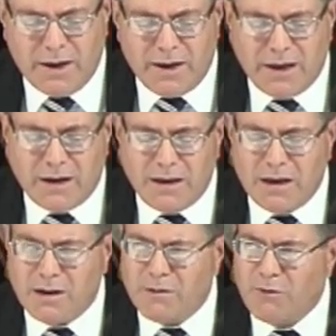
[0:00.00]
And
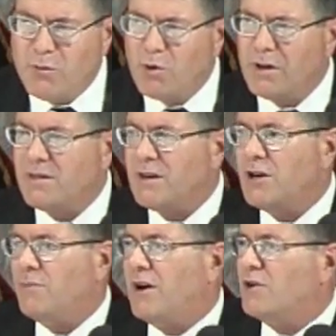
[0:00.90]
again, if you were to think
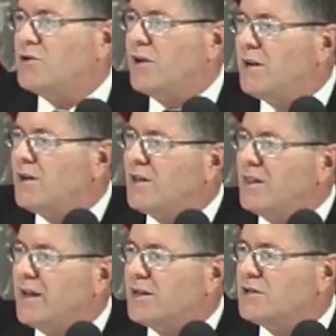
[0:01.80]
about trying to
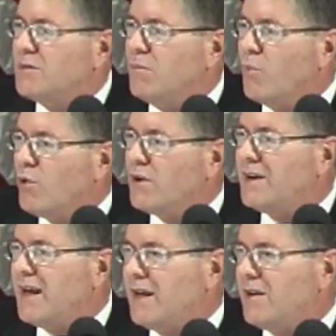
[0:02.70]
collect more
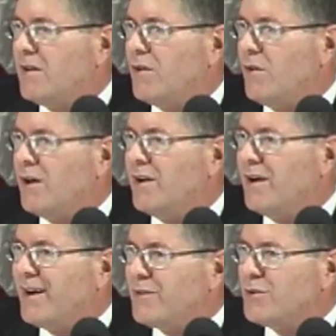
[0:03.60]
data on
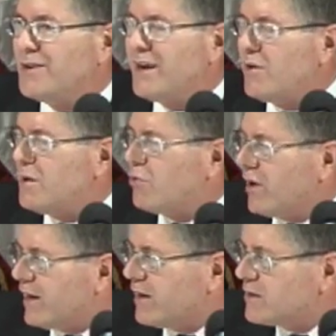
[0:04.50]
other dairy
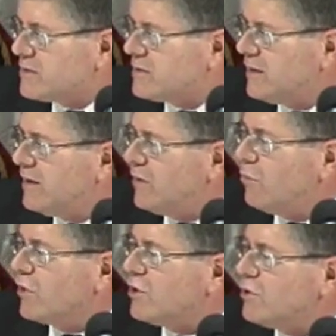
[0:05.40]
products,
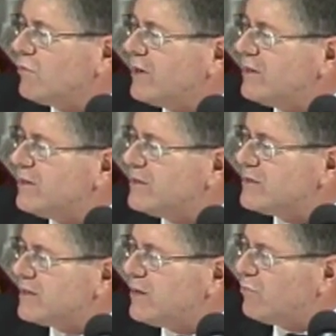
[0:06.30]
we're going to run into the
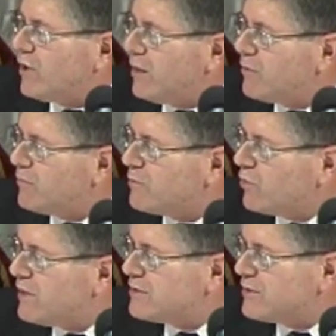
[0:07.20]
same problem with
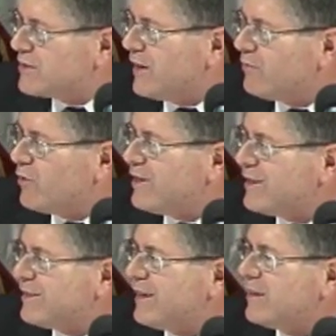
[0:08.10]
price discovery
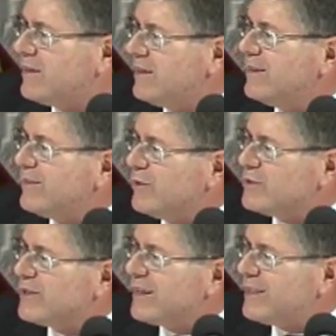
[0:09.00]
in that
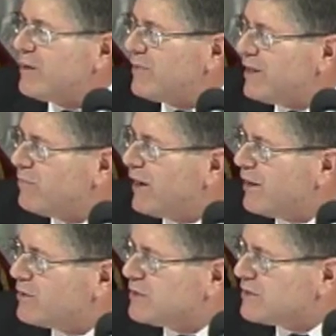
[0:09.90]
there's not that many
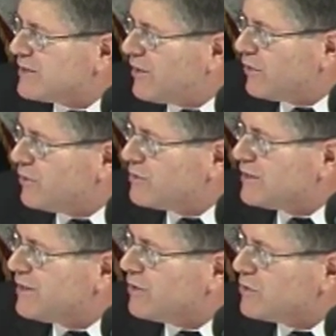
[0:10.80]
buyers and sellers
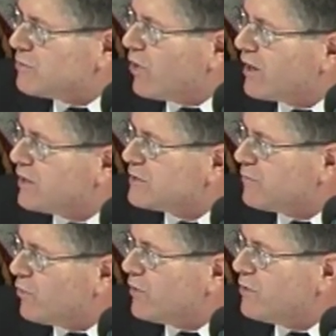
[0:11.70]
in those markets
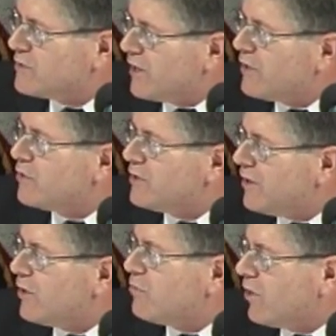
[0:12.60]
for those other
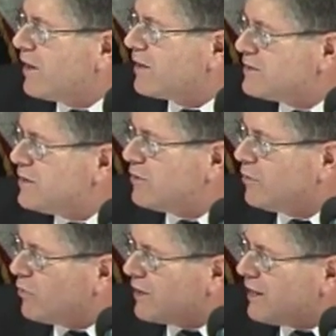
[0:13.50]
dairy products either.
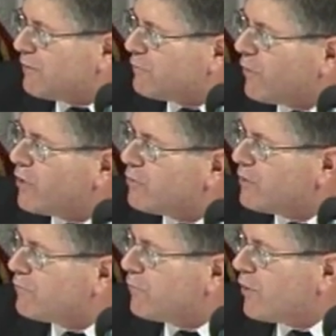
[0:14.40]
We're getting farther
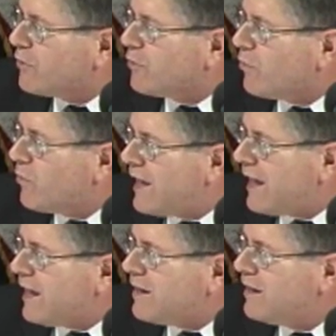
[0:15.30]
and farther
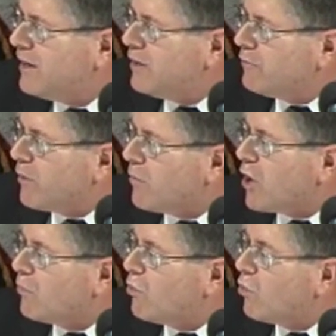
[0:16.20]
away from
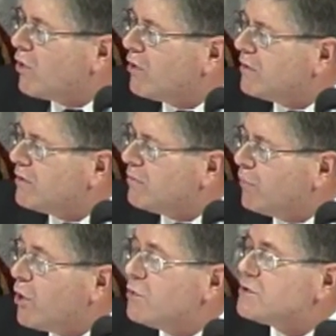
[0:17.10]
our
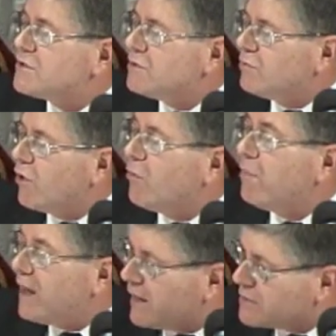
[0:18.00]
most
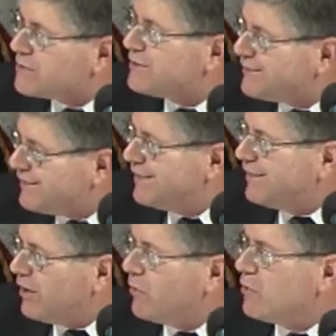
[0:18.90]
robust
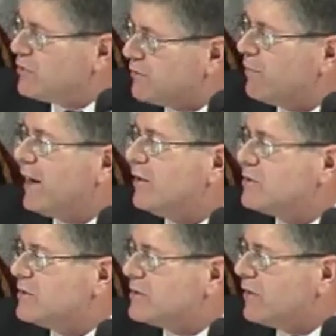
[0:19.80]
numbers of
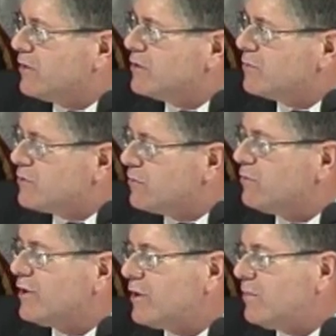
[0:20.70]
buyers and sellers, which would
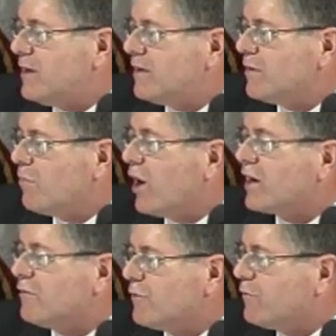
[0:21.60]
really be in the
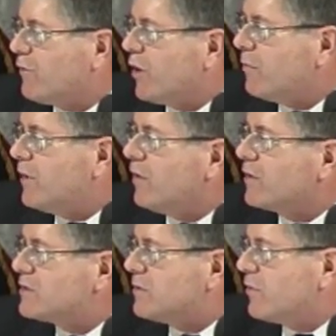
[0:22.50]
market for farm milk,
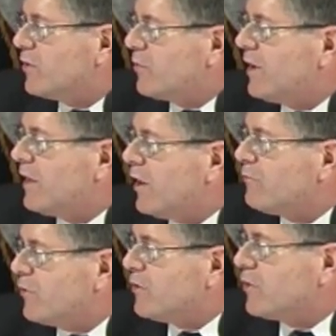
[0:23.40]
similar to the way they are
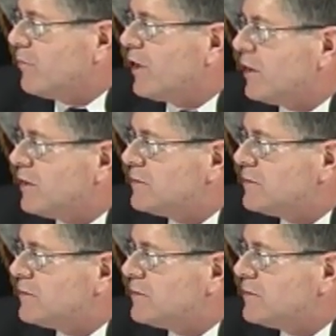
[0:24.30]
for other commodities.